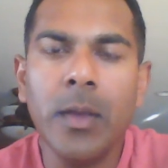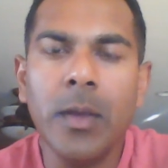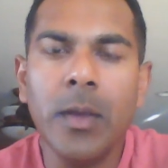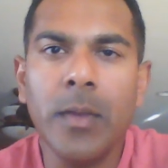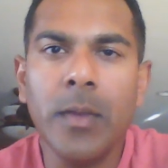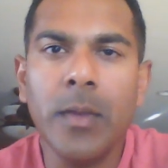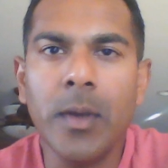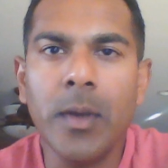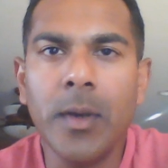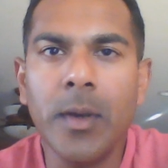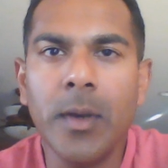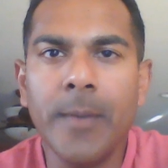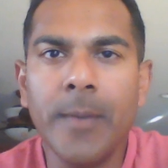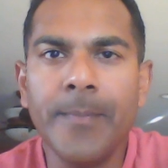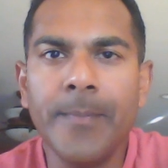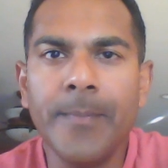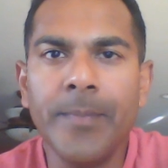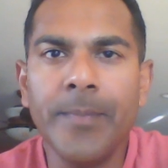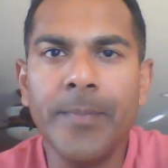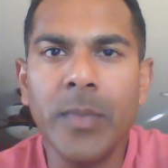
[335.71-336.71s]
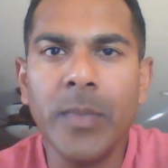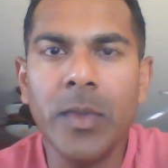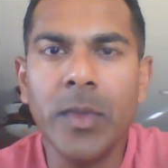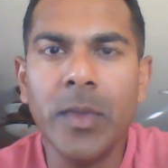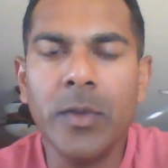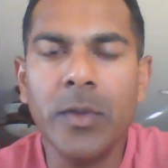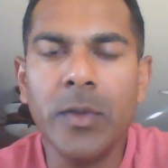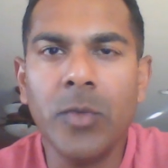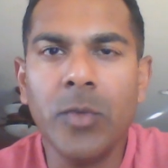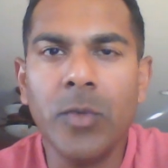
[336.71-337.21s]
the
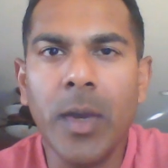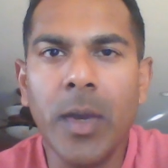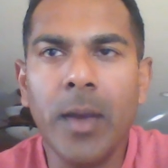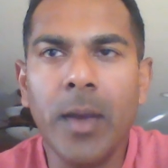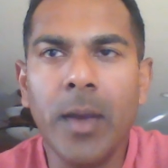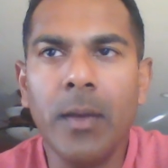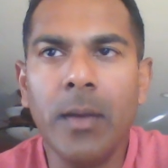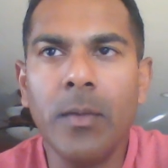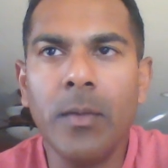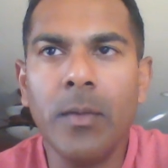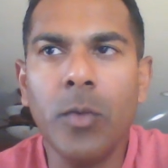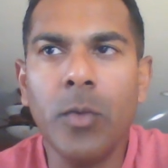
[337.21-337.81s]
track